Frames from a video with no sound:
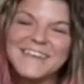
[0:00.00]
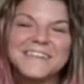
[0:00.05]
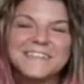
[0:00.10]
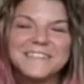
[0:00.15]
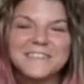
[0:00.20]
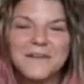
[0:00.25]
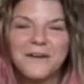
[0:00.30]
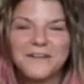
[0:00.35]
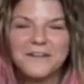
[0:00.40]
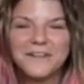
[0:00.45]
So
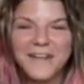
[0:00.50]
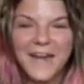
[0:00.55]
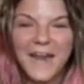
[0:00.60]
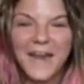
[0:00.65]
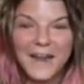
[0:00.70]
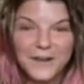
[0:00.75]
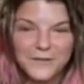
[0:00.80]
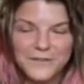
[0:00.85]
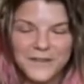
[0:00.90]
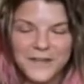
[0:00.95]
I'll get
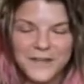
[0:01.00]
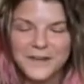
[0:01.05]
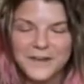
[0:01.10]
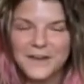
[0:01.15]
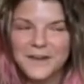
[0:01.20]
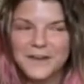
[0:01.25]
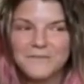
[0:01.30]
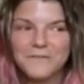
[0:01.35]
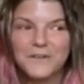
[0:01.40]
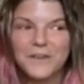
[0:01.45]
aggravated at
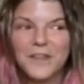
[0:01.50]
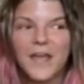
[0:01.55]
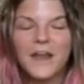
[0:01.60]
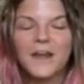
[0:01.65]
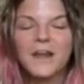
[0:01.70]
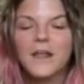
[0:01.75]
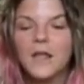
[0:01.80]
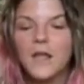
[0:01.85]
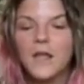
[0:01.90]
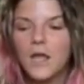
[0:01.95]
it for that.
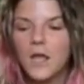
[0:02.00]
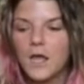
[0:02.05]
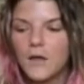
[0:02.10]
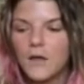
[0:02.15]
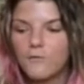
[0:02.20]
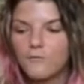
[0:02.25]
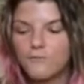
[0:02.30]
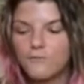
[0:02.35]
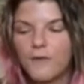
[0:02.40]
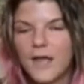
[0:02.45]

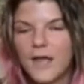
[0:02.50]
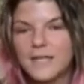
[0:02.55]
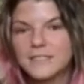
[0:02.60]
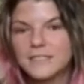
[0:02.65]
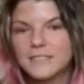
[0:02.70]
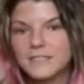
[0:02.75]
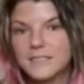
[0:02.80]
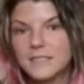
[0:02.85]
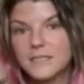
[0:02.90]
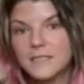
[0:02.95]

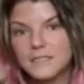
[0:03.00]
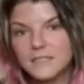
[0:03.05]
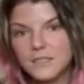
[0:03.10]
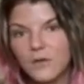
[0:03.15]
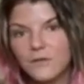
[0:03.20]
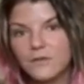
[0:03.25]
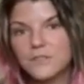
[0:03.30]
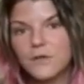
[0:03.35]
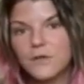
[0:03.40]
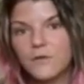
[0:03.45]
Rest is
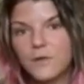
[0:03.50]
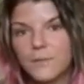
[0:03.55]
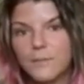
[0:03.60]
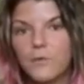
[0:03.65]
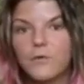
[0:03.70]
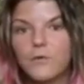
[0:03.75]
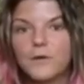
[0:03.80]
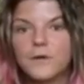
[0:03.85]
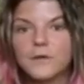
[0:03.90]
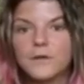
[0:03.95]
also
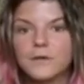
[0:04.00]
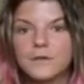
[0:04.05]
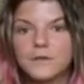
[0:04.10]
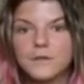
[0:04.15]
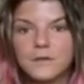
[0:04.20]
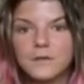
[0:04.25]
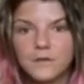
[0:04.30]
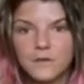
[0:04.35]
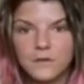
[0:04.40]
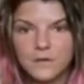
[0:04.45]
important
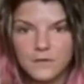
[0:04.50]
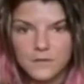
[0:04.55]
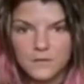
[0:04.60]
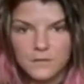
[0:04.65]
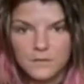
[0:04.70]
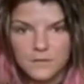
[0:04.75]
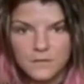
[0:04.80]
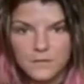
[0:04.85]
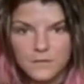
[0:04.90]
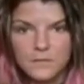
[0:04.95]

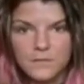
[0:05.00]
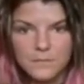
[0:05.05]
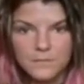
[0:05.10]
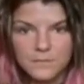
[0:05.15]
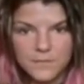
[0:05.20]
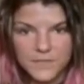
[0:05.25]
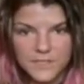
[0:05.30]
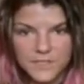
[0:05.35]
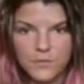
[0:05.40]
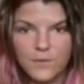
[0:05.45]

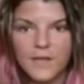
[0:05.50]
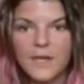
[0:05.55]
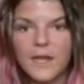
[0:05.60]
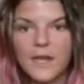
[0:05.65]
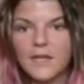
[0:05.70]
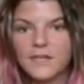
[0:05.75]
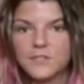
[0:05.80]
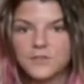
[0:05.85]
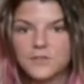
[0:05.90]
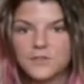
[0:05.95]
between
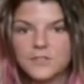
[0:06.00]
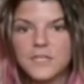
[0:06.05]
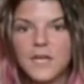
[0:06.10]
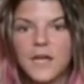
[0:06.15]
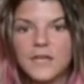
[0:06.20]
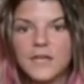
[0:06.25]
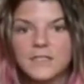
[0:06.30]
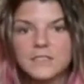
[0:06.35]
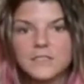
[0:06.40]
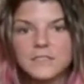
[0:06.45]

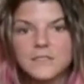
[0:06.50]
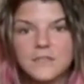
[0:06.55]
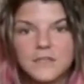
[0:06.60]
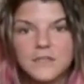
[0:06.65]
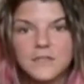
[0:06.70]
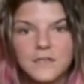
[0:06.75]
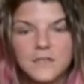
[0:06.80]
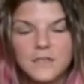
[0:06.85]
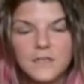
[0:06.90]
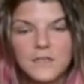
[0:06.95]
exercise,
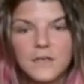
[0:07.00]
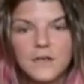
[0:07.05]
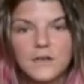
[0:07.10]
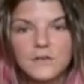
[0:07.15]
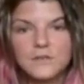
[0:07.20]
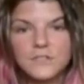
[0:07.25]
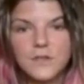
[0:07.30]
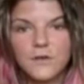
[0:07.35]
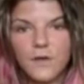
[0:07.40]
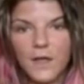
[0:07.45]
you know,
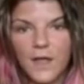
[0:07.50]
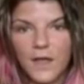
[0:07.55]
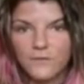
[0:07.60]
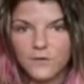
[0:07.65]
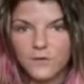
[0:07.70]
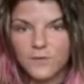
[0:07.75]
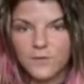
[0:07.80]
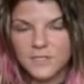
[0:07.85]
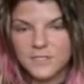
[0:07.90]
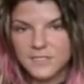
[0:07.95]
so
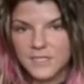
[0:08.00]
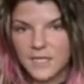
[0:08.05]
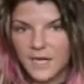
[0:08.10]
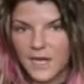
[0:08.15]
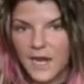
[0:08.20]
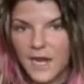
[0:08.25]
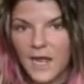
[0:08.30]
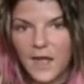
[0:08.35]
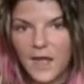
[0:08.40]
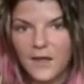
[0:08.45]
everybody's going to
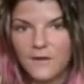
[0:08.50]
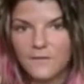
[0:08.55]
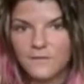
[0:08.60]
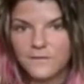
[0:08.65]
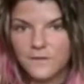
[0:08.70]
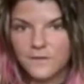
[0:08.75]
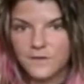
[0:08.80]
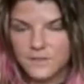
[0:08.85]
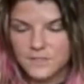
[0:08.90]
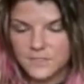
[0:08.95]
have
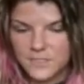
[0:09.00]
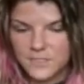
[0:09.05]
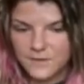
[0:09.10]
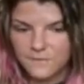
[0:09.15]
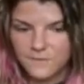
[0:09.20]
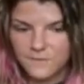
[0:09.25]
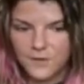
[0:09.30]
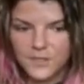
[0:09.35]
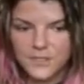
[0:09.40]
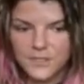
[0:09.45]

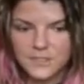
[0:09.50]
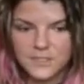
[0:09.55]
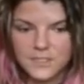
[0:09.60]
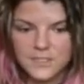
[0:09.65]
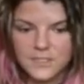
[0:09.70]
different